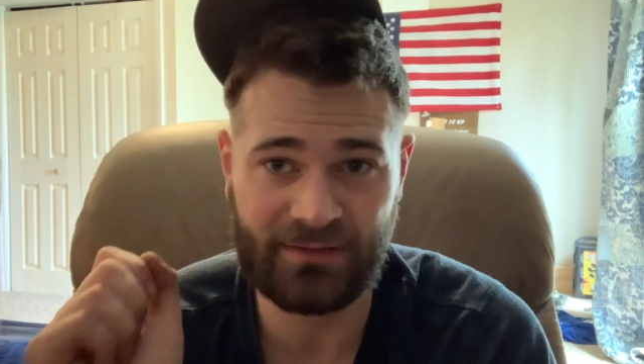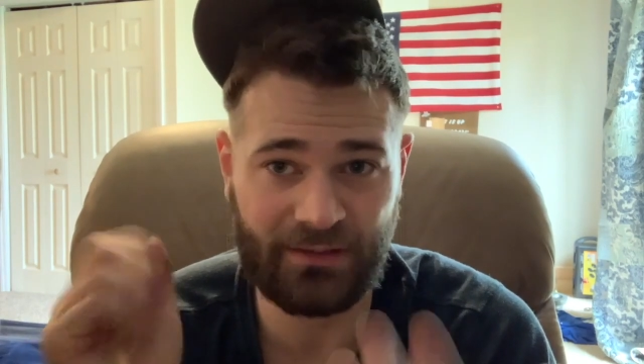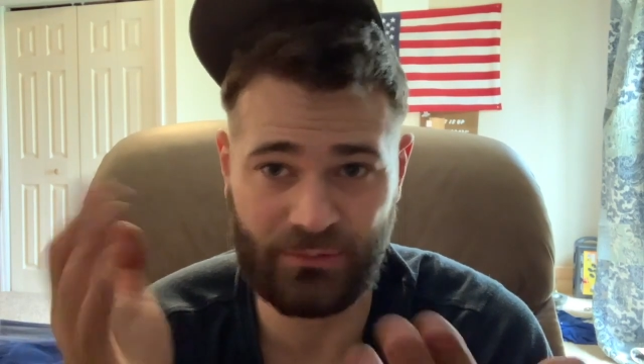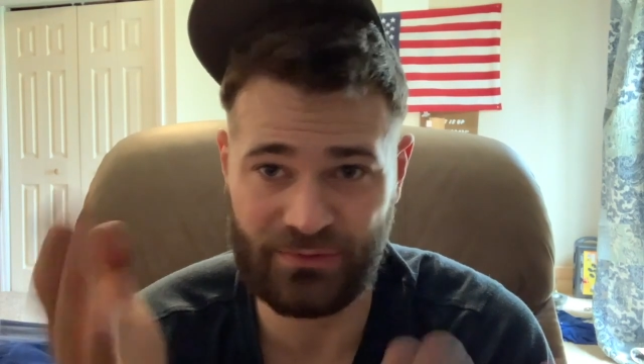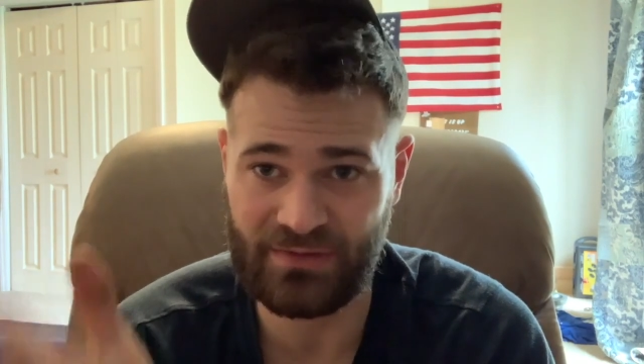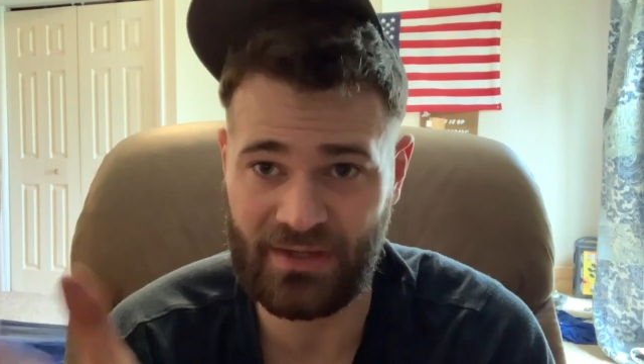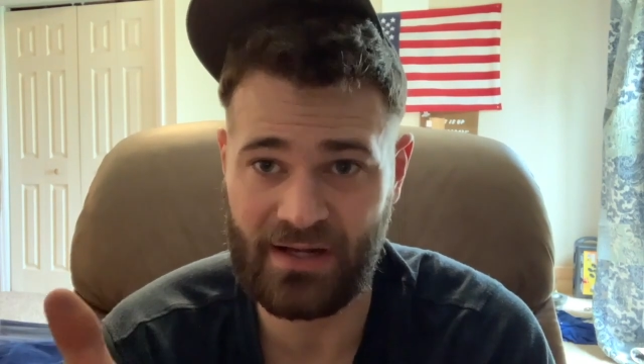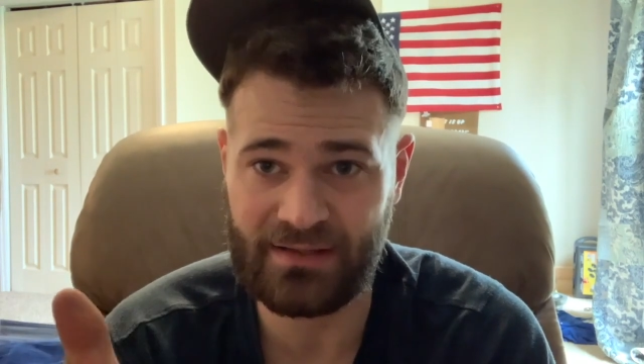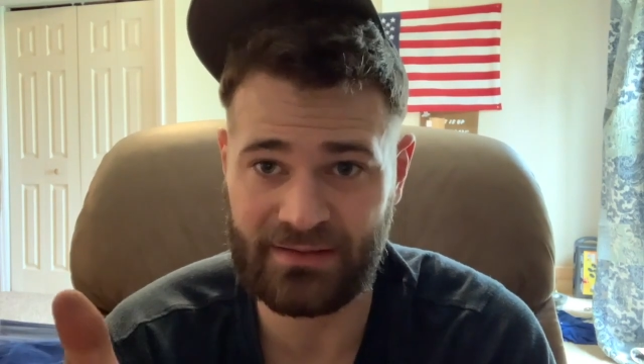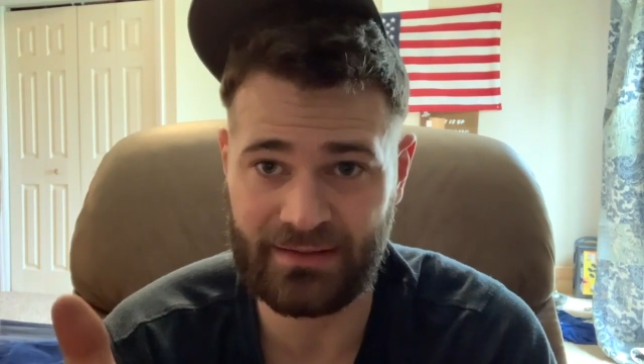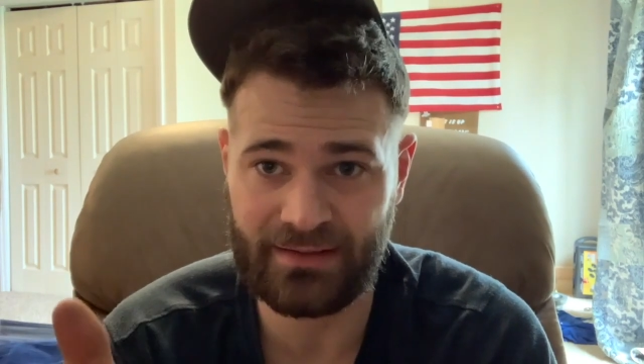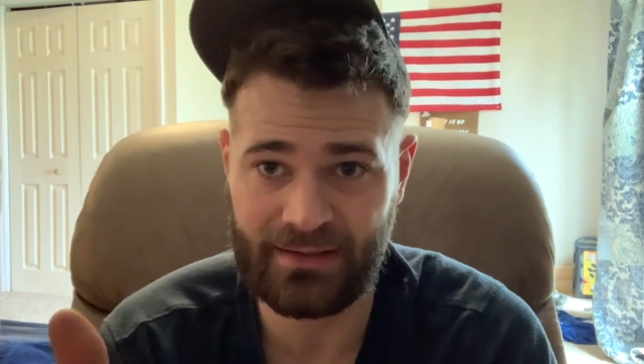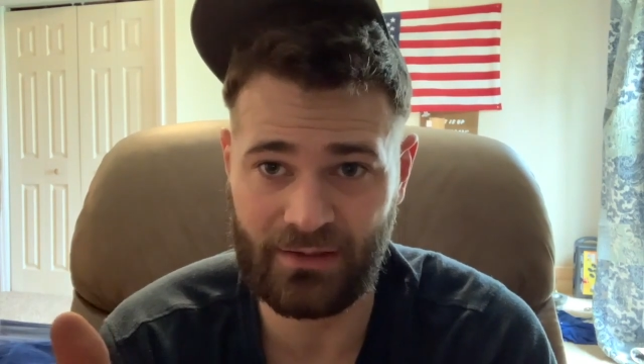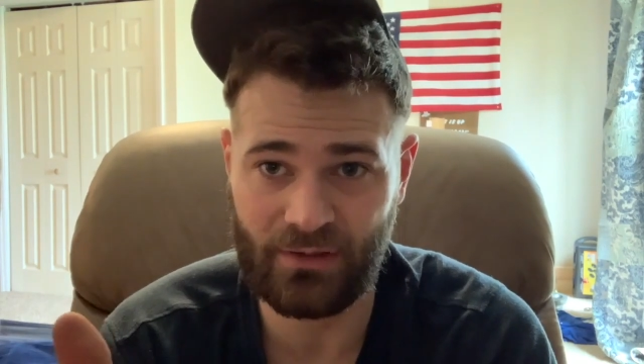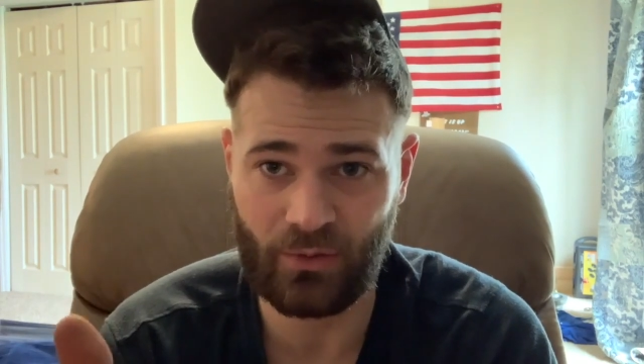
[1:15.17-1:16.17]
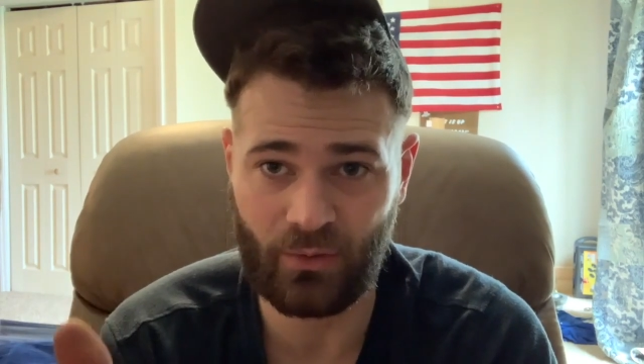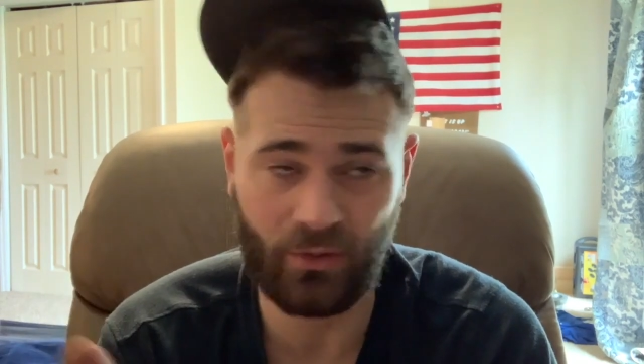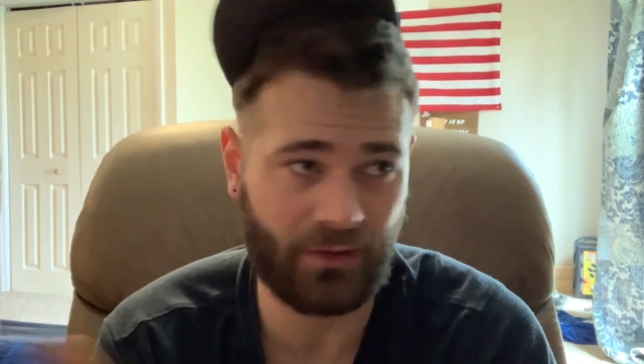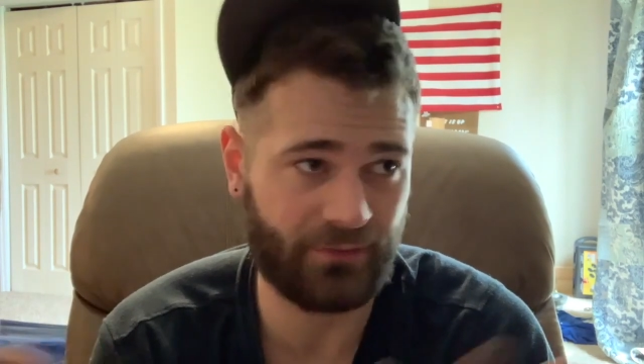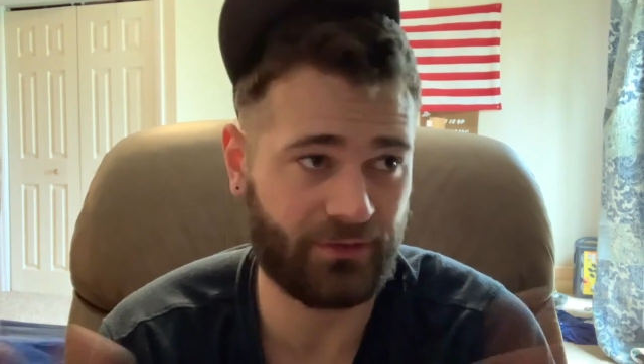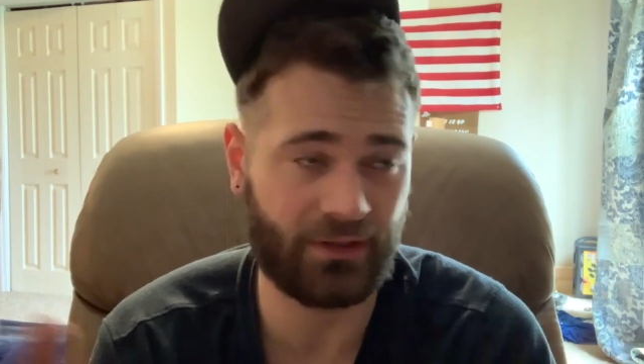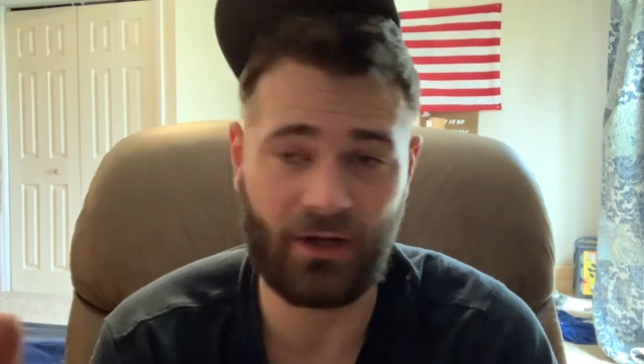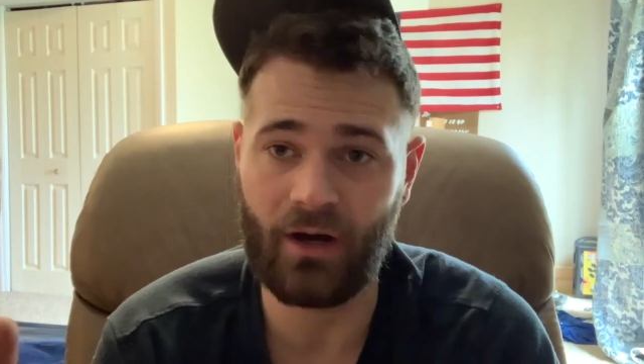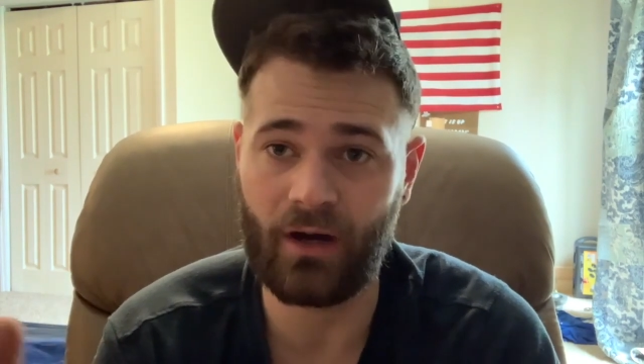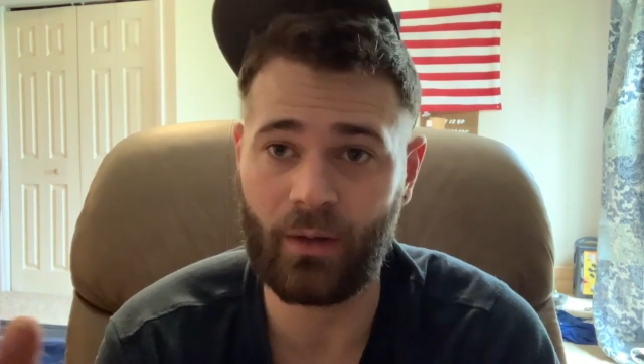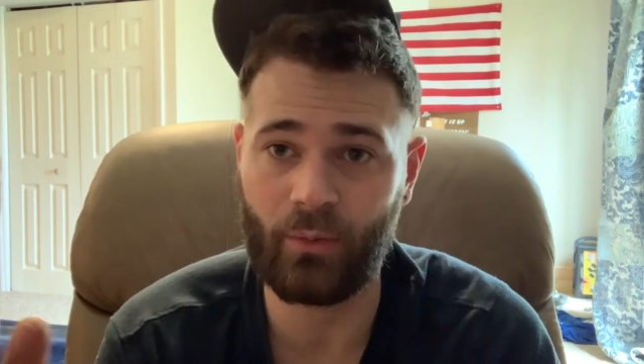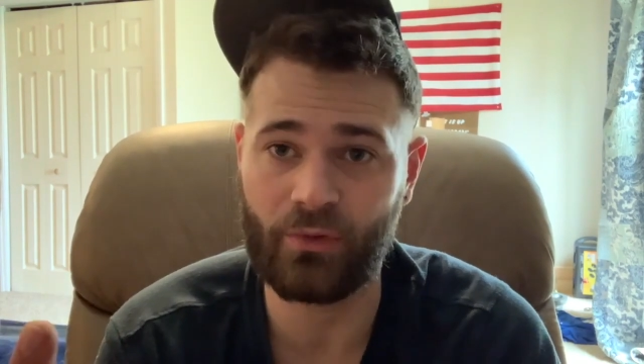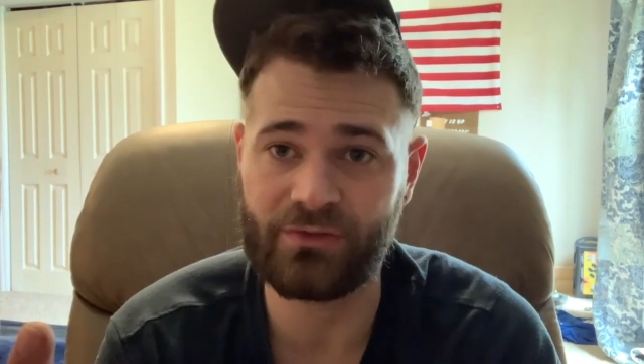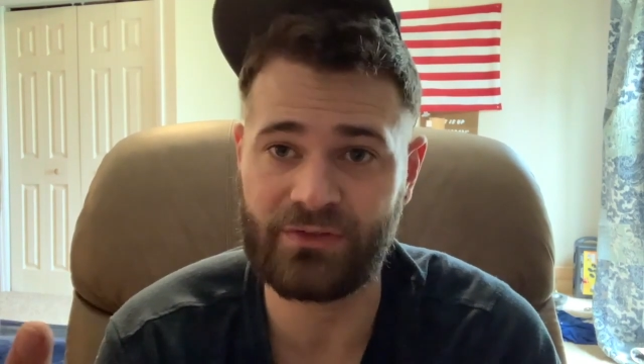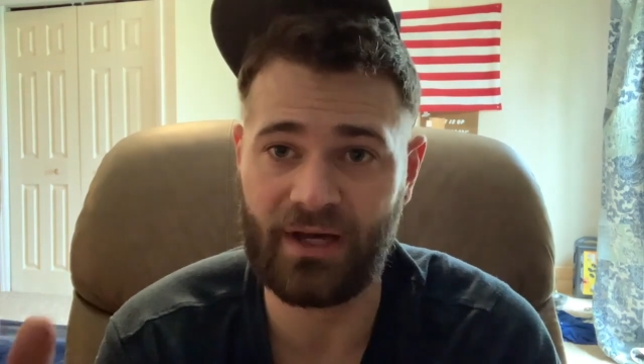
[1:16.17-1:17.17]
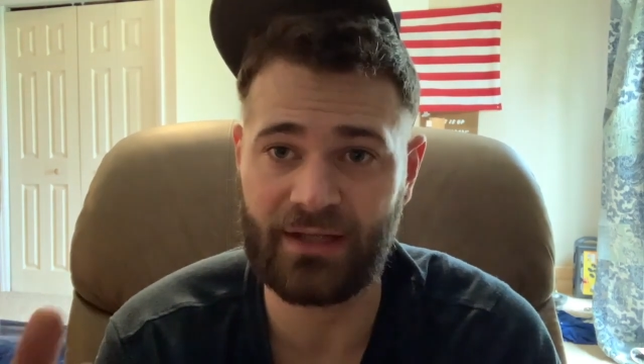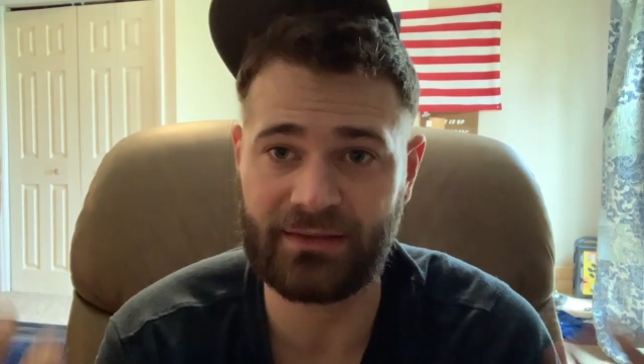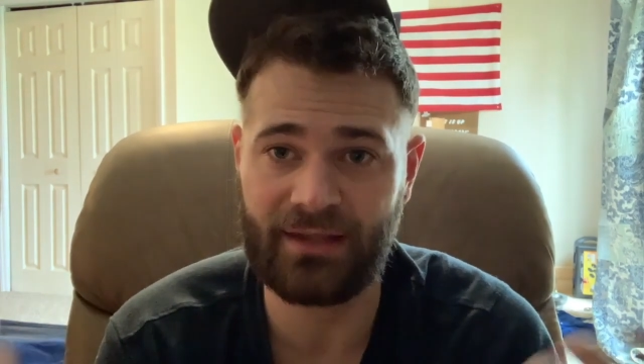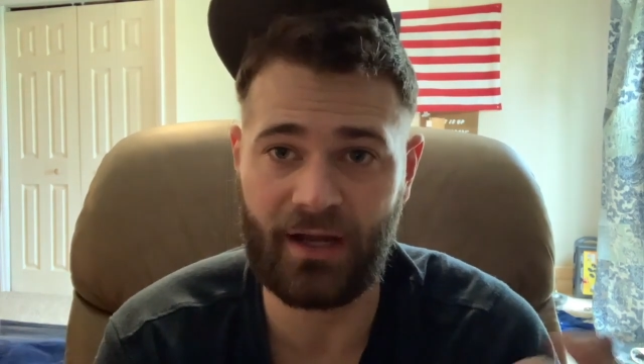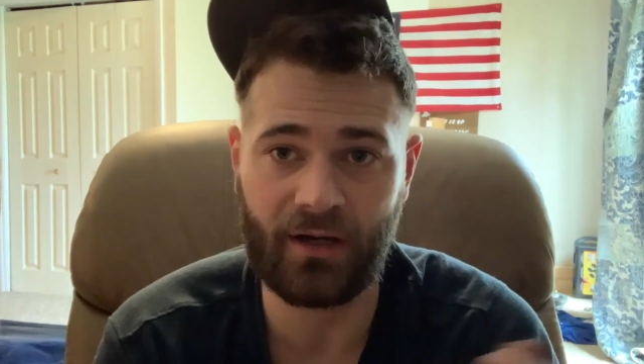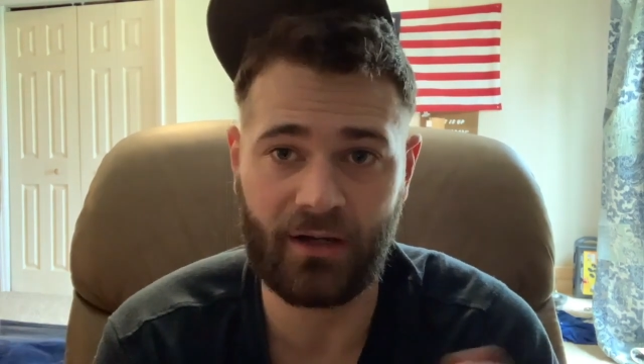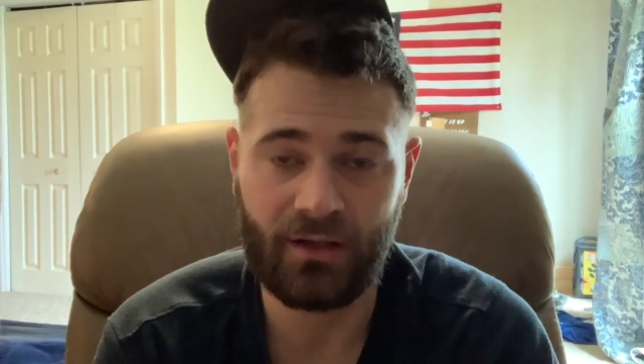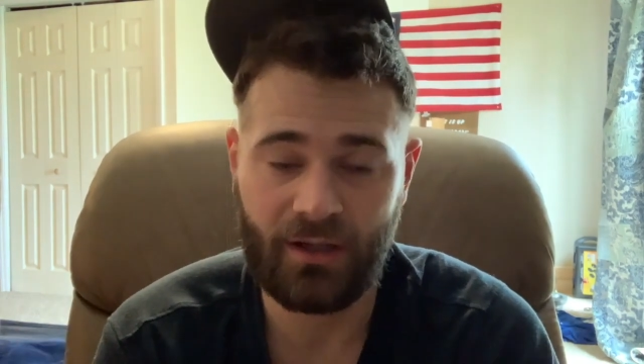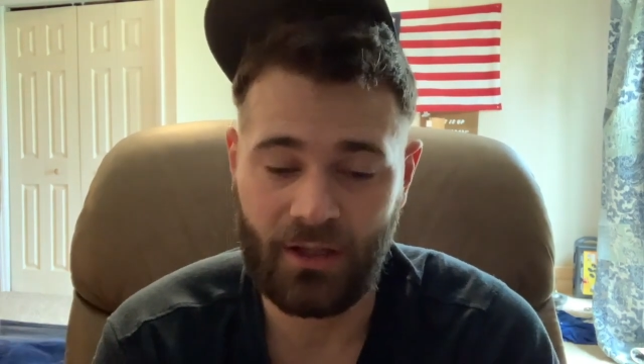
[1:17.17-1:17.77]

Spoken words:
It was getting to the heater core. I was like, all right, well, it's not there.